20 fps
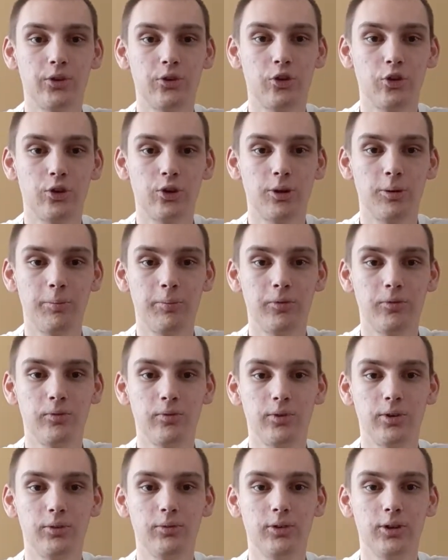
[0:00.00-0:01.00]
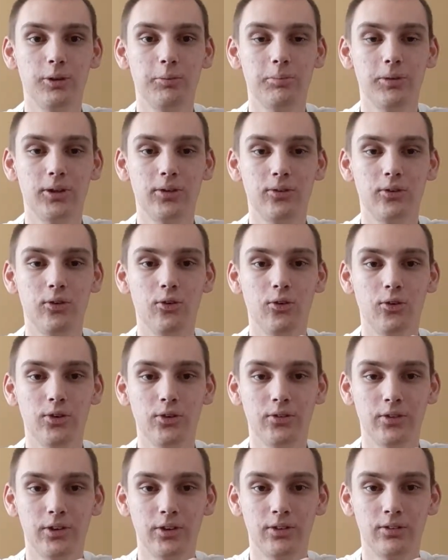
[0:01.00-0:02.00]
It's up the freeway by
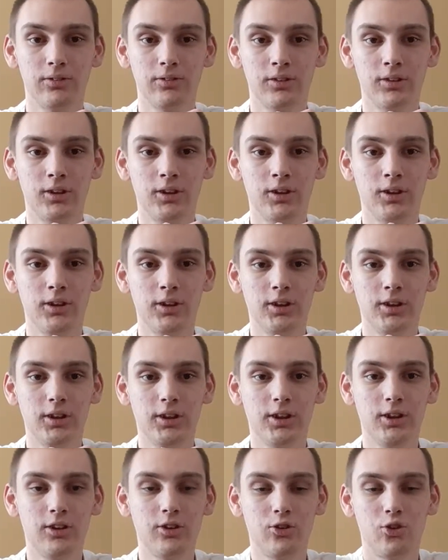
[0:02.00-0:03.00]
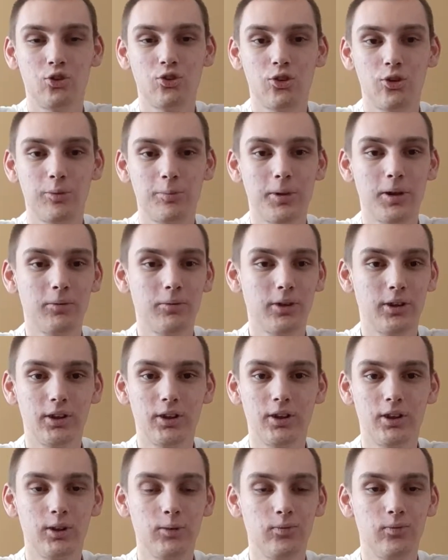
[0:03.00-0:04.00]
Disneyland, and it's just about like
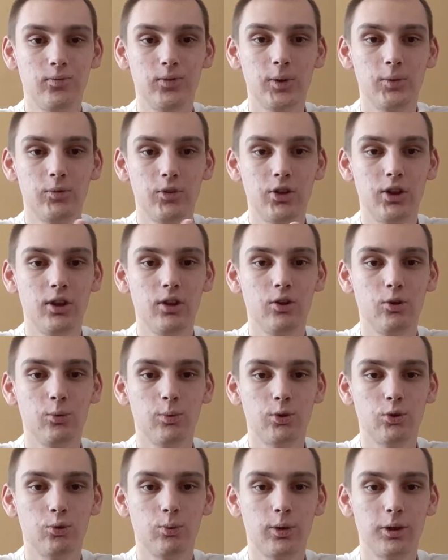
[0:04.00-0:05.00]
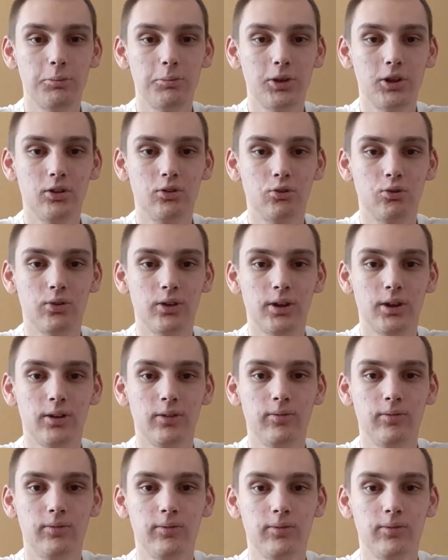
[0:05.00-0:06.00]
a 15 to a 20-minute drive